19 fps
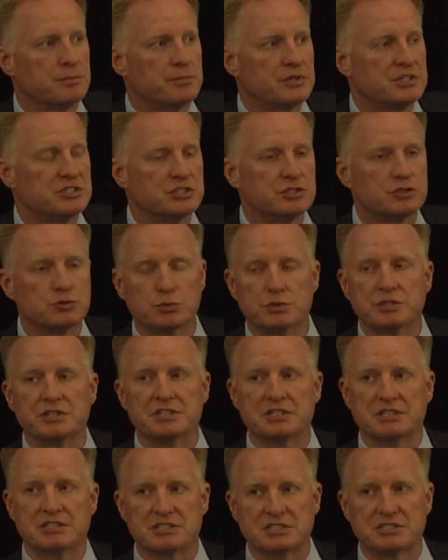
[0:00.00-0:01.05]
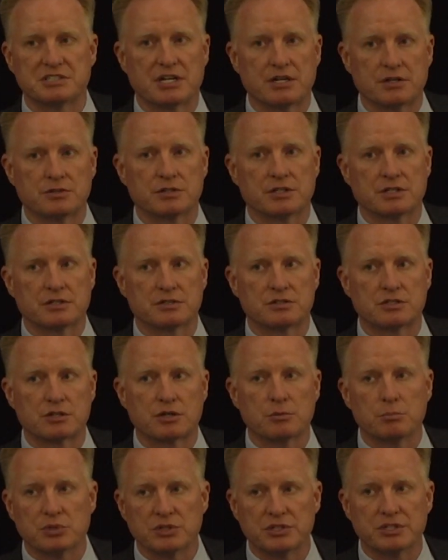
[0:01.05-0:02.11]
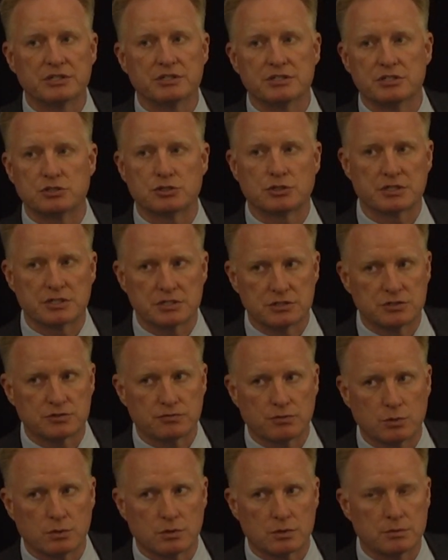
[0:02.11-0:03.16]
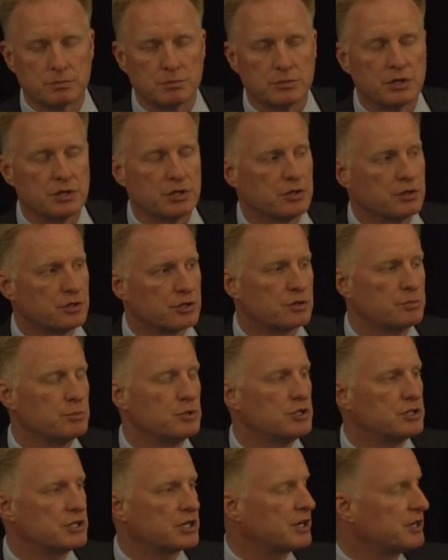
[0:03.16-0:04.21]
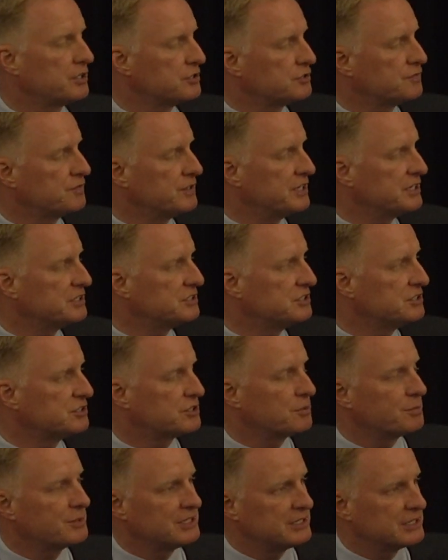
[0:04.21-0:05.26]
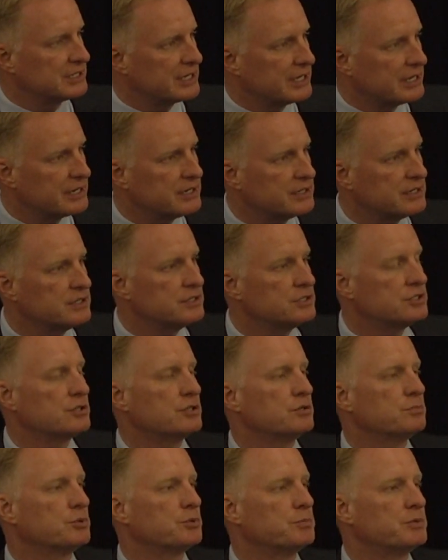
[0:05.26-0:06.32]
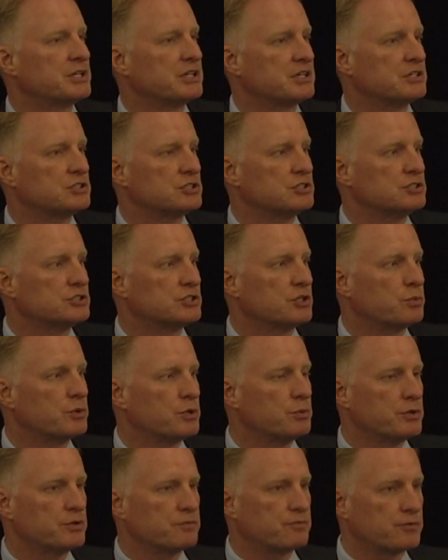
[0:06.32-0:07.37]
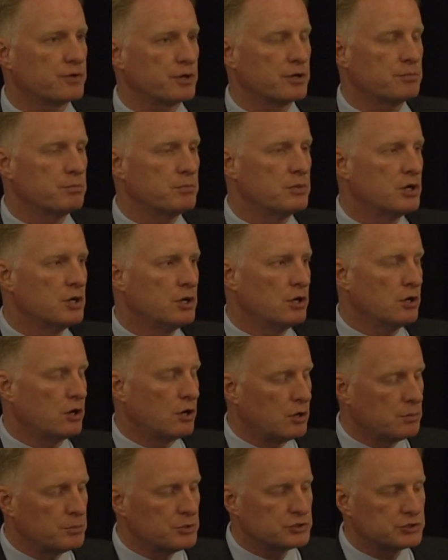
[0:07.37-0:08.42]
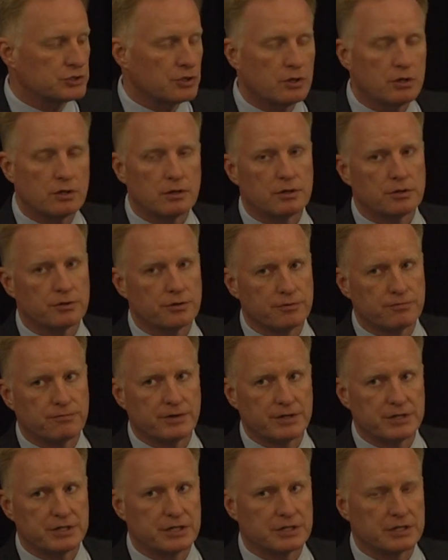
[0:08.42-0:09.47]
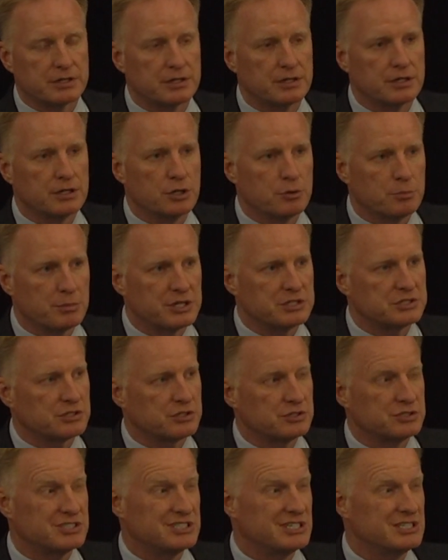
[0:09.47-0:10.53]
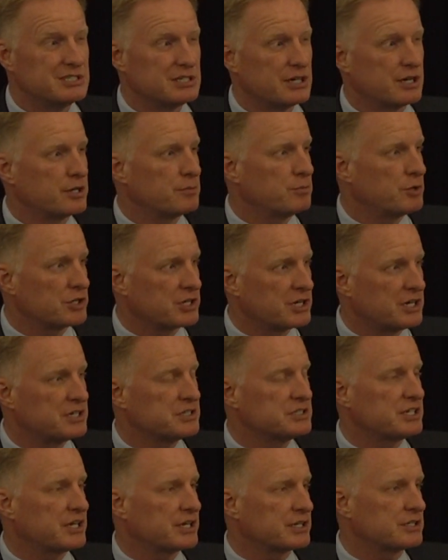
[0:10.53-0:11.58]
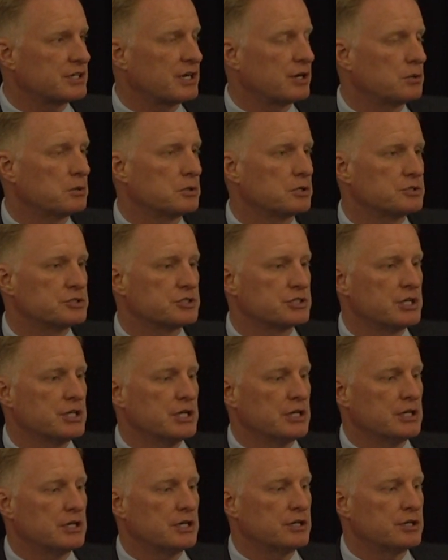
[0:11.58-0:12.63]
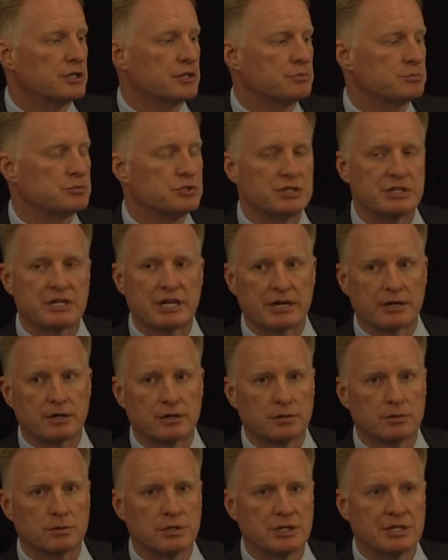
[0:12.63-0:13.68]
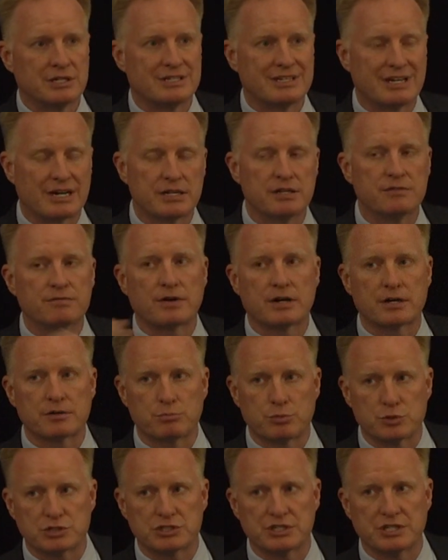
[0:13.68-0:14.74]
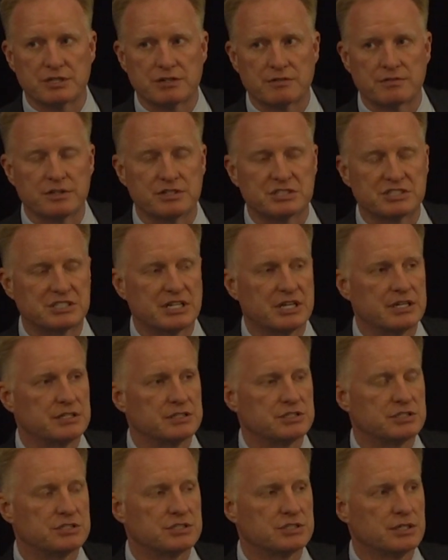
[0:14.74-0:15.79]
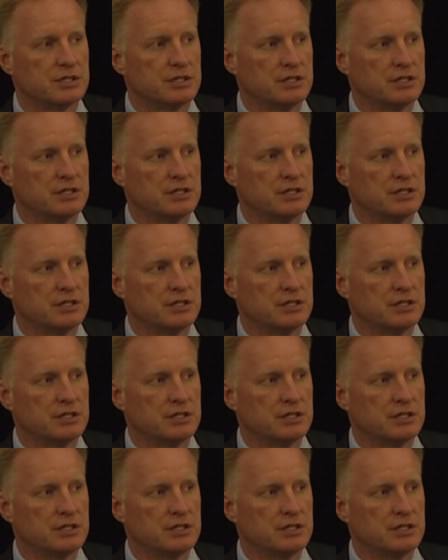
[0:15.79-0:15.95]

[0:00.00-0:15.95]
this is really astounding to completely transform the community college finance system and to get it into implementation. So we went from almost all the funding based on seat time, on contact hours, to now 95% of the state's